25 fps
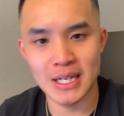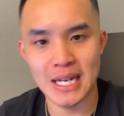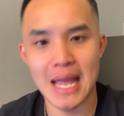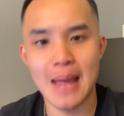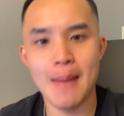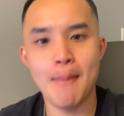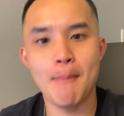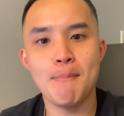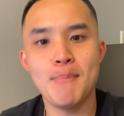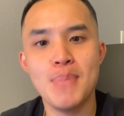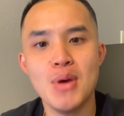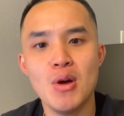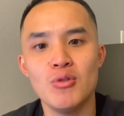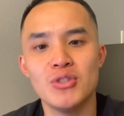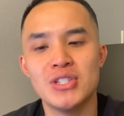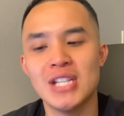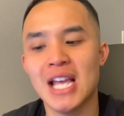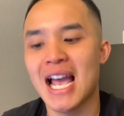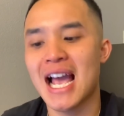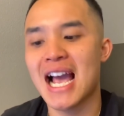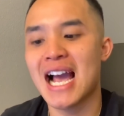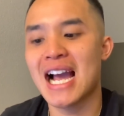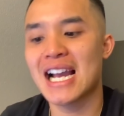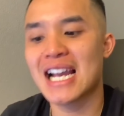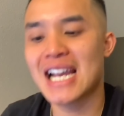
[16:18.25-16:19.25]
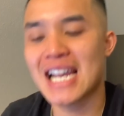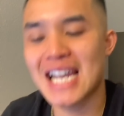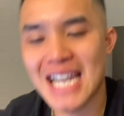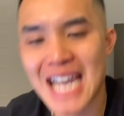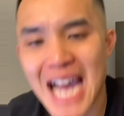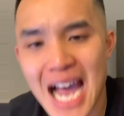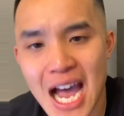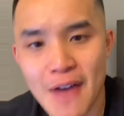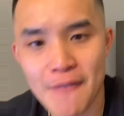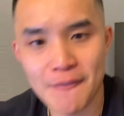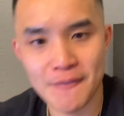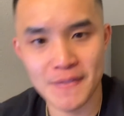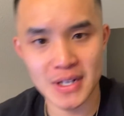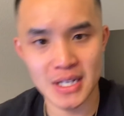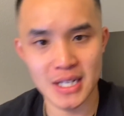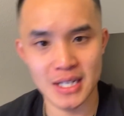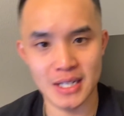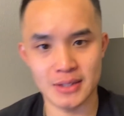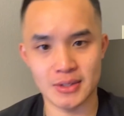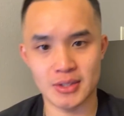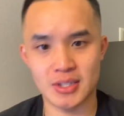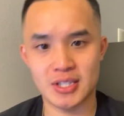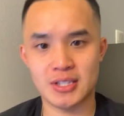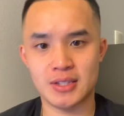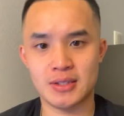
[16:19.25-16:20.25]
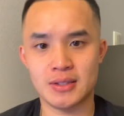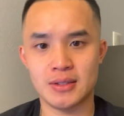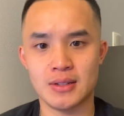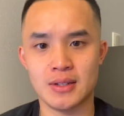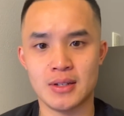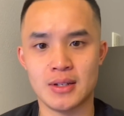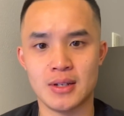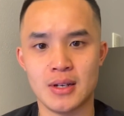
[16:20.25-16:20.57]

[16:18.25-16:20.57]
It builds confidence.